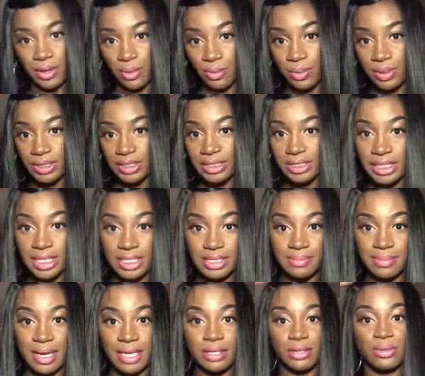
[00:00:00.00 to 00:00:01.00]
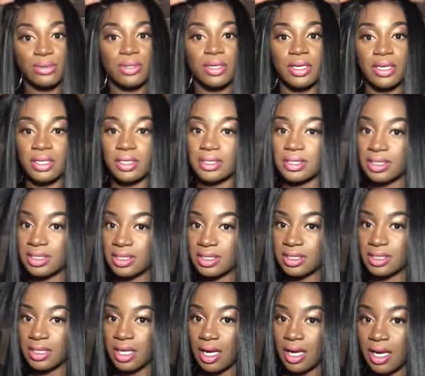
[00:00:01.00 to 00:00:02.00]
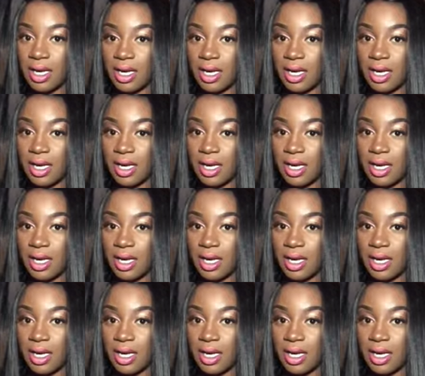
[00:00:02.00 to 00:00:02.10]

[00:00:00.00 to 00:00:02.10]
which is my new look this,